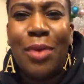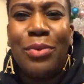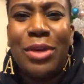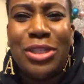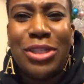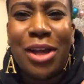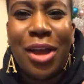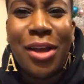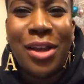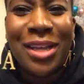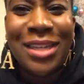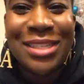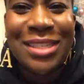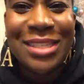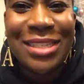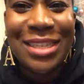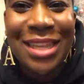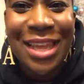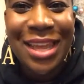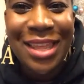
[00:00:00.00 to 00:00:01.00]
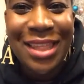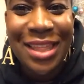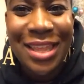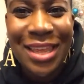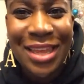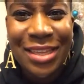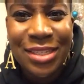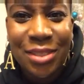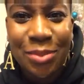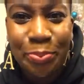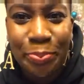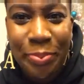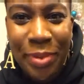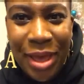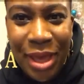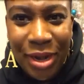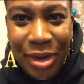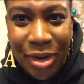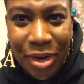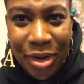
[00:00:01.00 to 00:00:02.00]
I wish y'all could see this
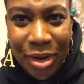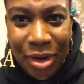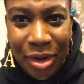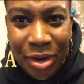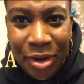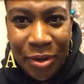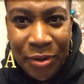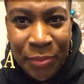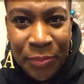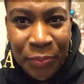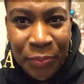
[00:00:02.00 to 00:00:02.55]
better.